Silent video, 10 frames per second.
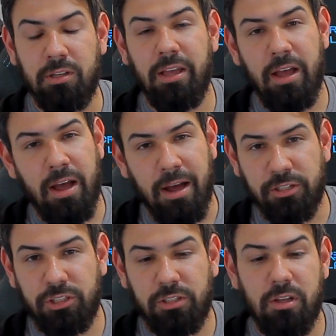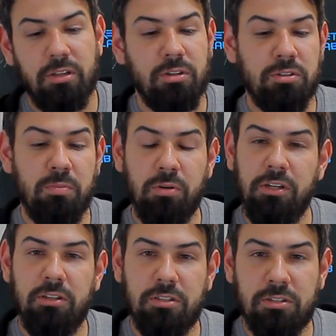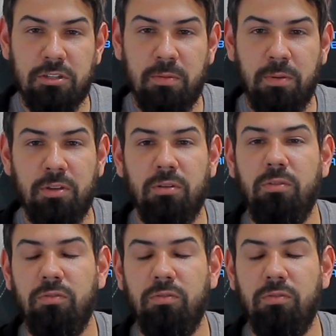cache. So it's a pretty decent CPU